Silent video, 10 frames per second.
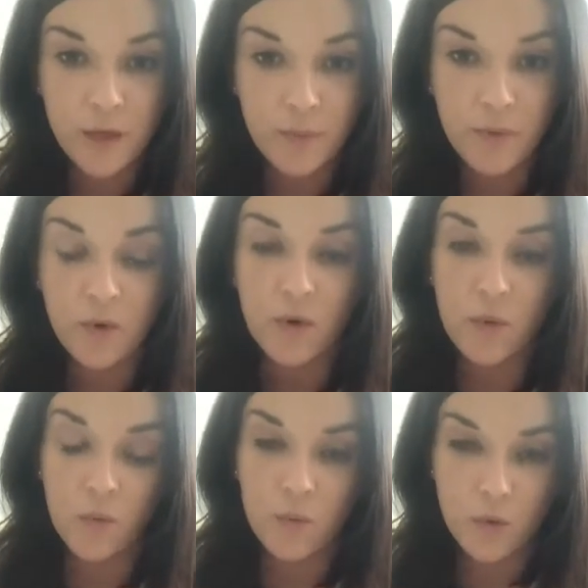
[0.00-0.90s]

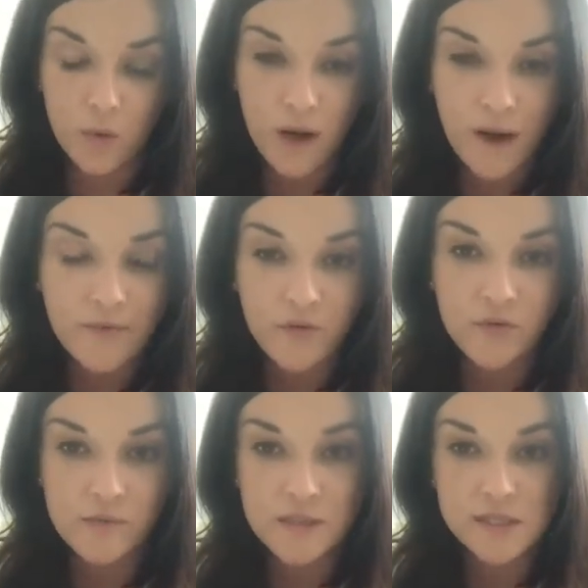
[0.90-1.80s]
people will recover
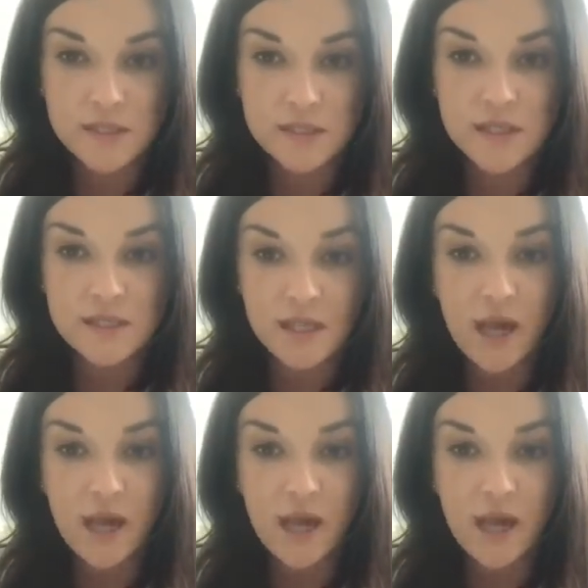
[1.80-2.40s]
from this disease.